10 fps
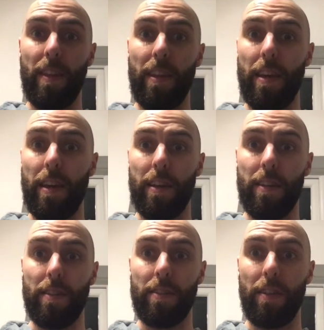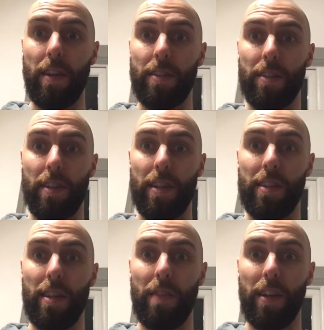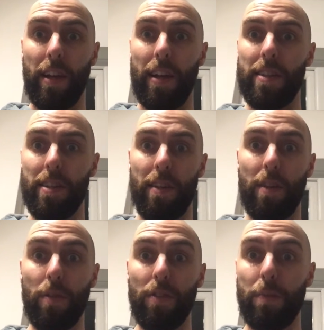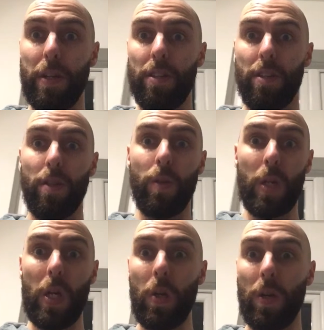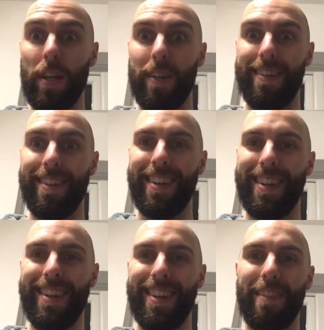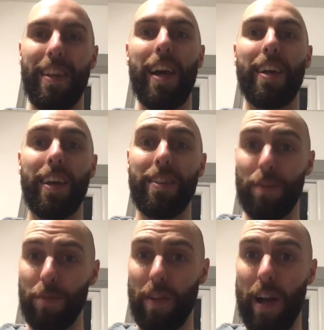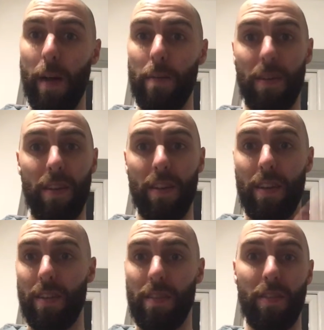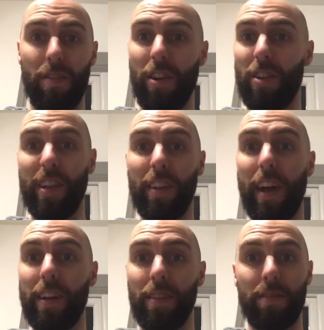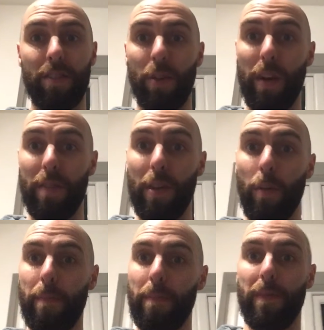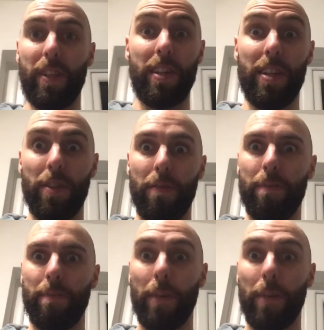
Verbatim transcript: Yeah. So that's it really, guys. I will speak to you soon. If you like it, subscribe, or click like. Do whatever you want. See you soon.